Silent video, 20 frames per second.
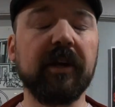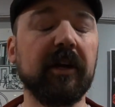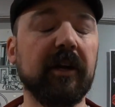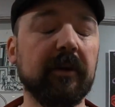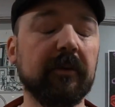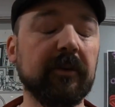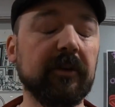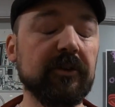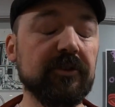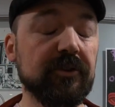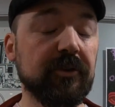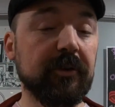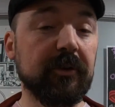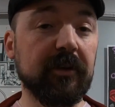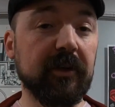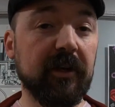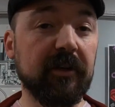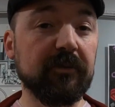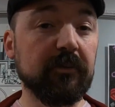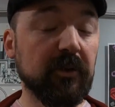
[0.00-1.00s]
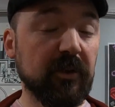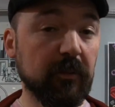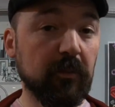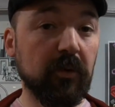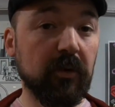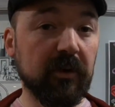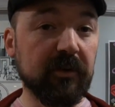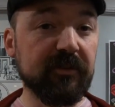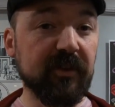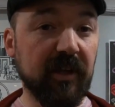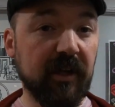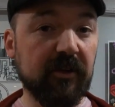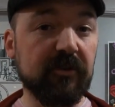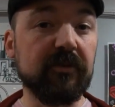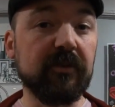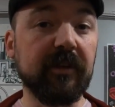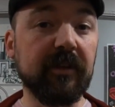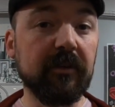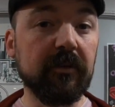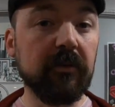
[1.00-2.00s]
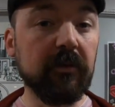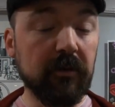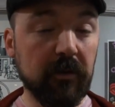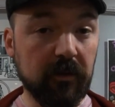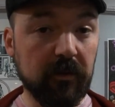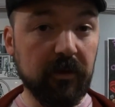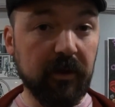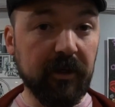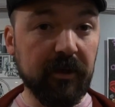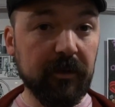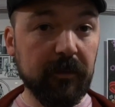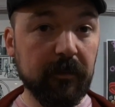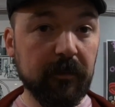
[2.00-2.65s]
and I'm going to show you guys what the books actually look like.